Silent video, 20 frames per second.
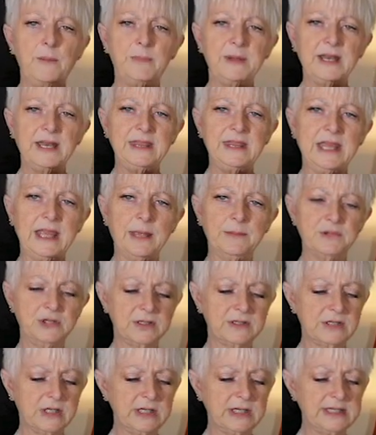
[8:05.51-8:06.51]
but I think I'm
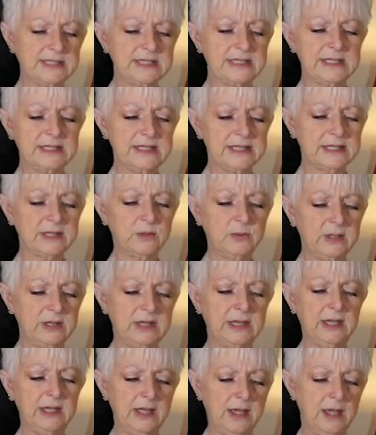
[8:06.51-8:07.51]
just gonna stick
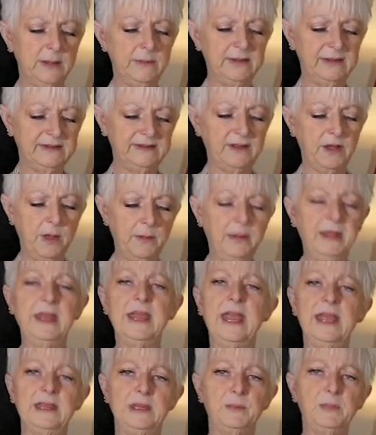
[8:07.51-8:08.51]
with the balsamic
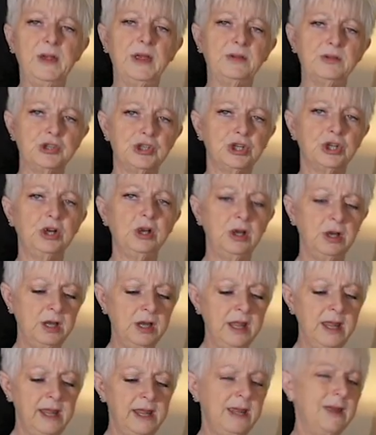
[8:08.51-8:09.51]
and the brown
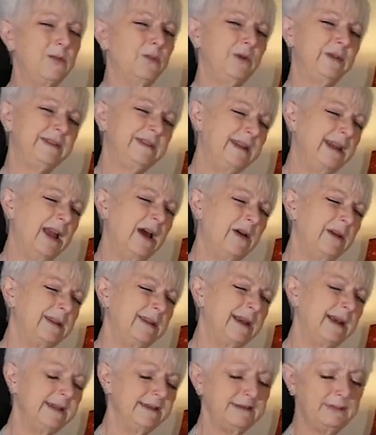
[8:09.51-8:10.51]
sugar, and we'll see how it
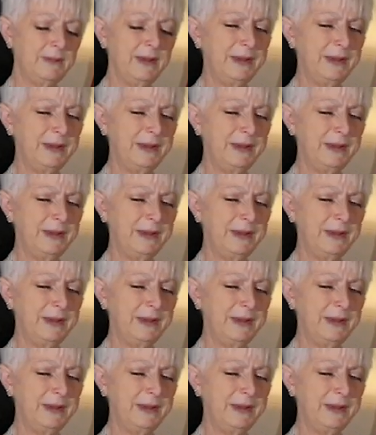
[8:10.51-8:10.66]
does.